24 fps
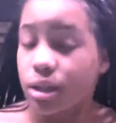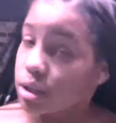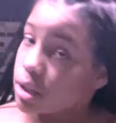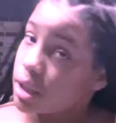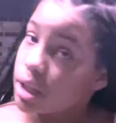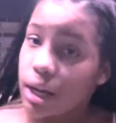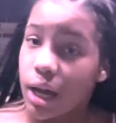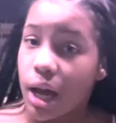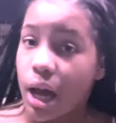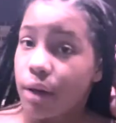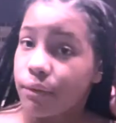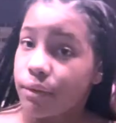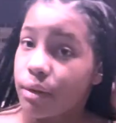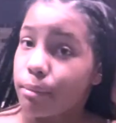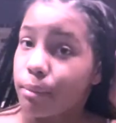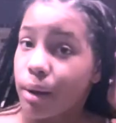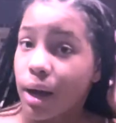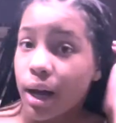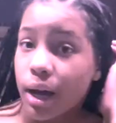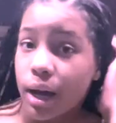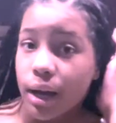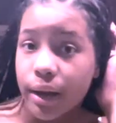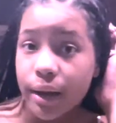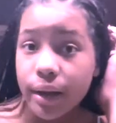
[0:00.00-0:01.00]
that I have in
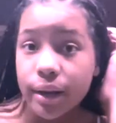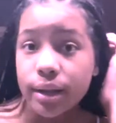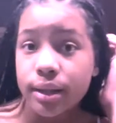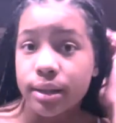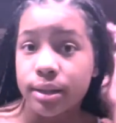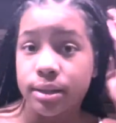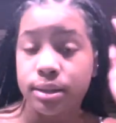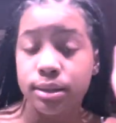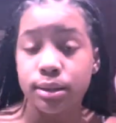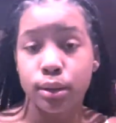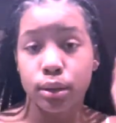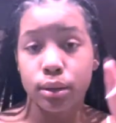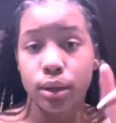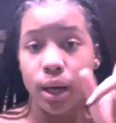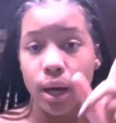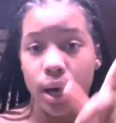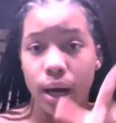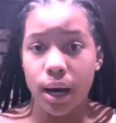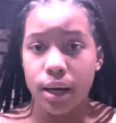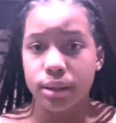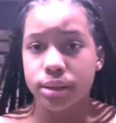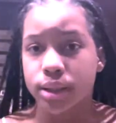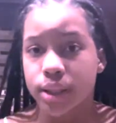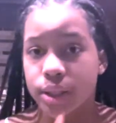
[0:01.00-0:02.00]
mind. So yeah,
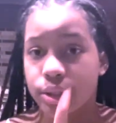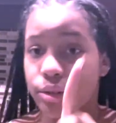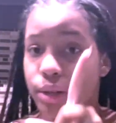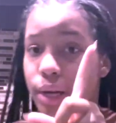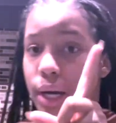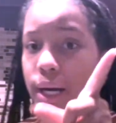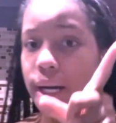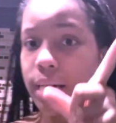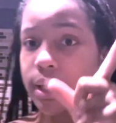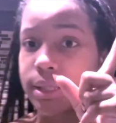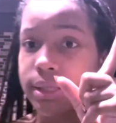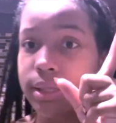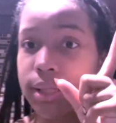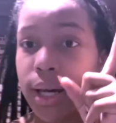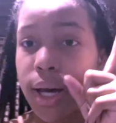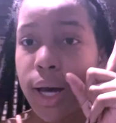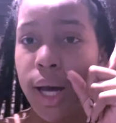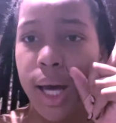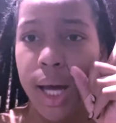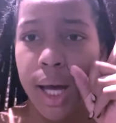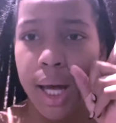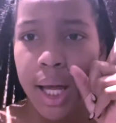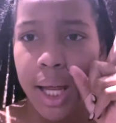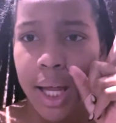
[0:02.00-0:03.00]
I'll see you guys
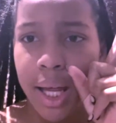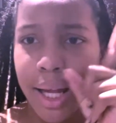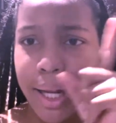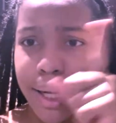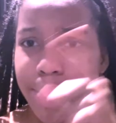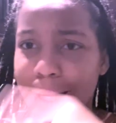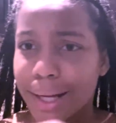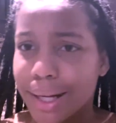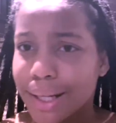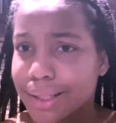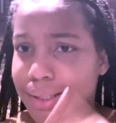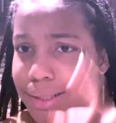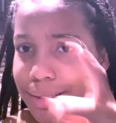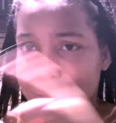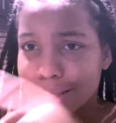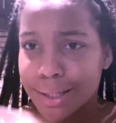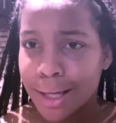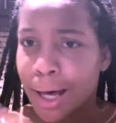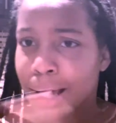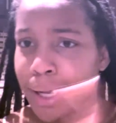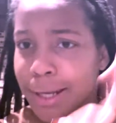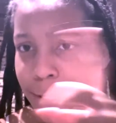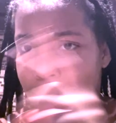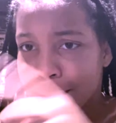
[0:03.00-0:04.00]
in next
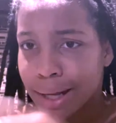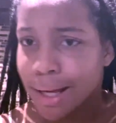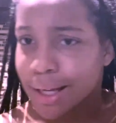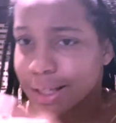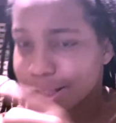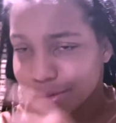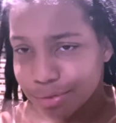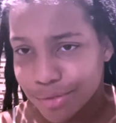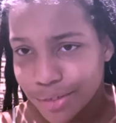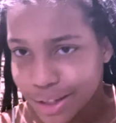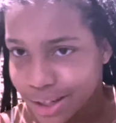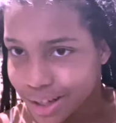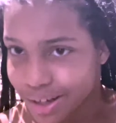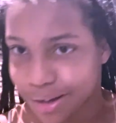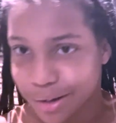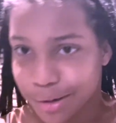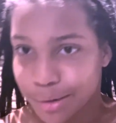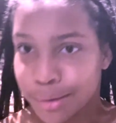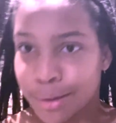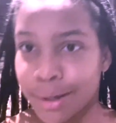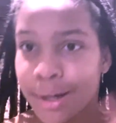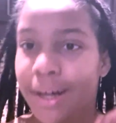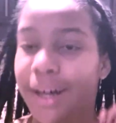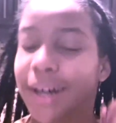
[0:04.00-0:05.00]
the next video.
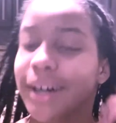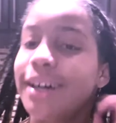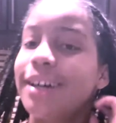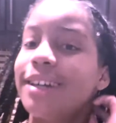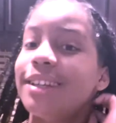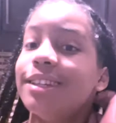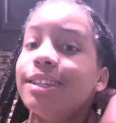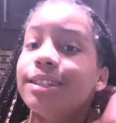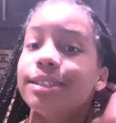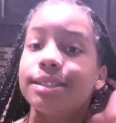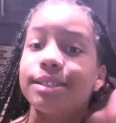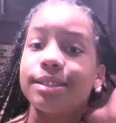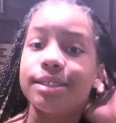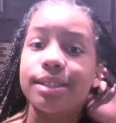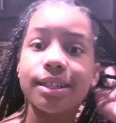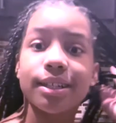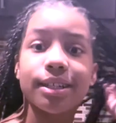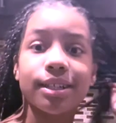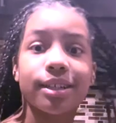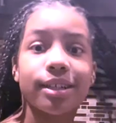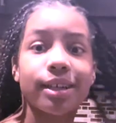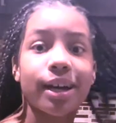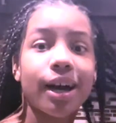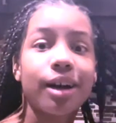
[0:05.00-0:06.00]
This is the end
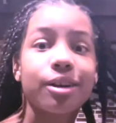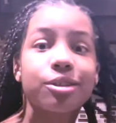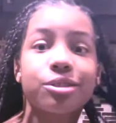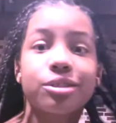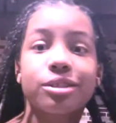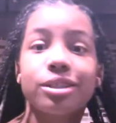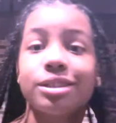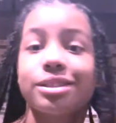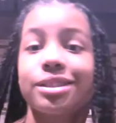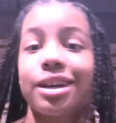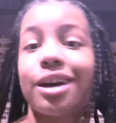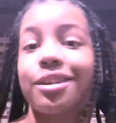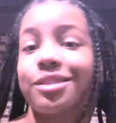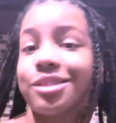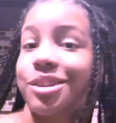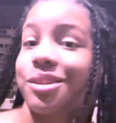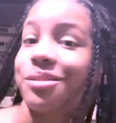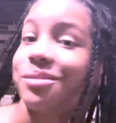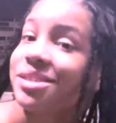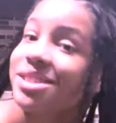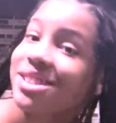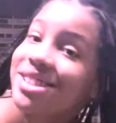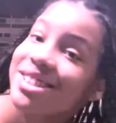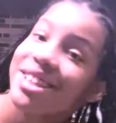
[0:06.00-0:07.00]
of the outro. This outro
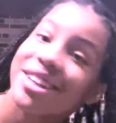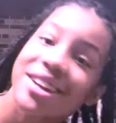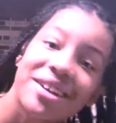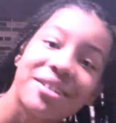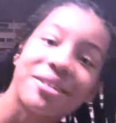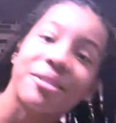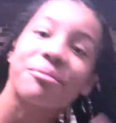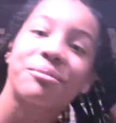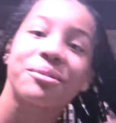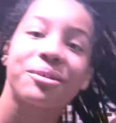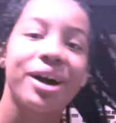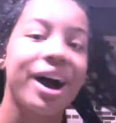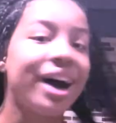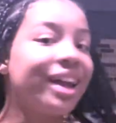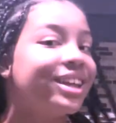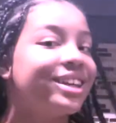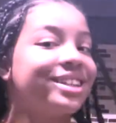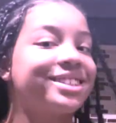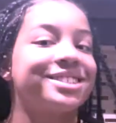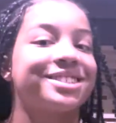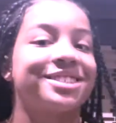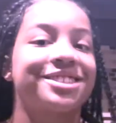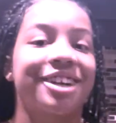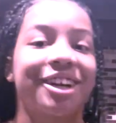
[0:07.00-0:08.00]
was terrible. I need
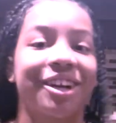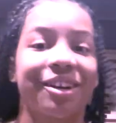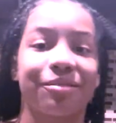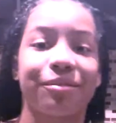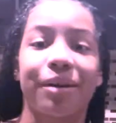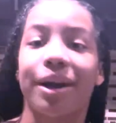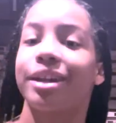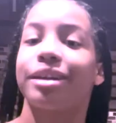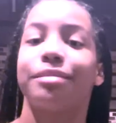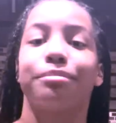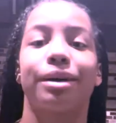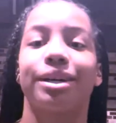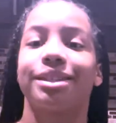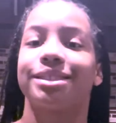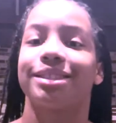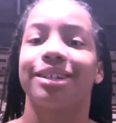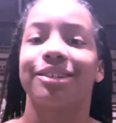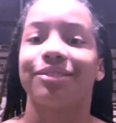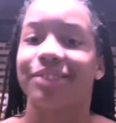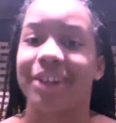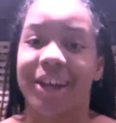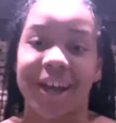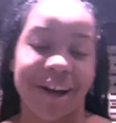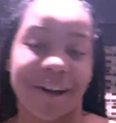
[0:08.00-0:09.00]
to start writing my
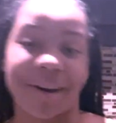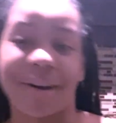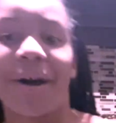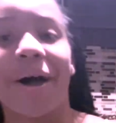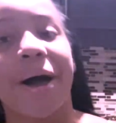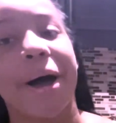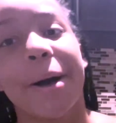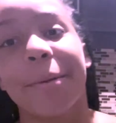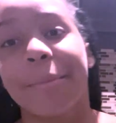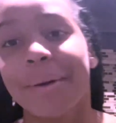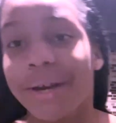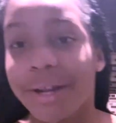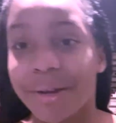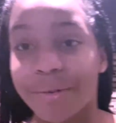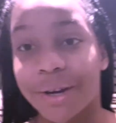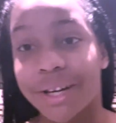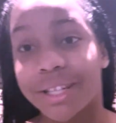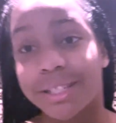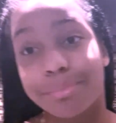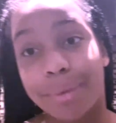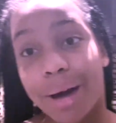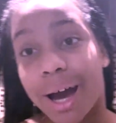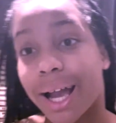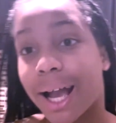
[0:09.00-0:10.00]
stuff down. But
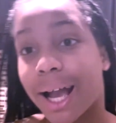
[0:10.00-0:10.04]
anyways, bye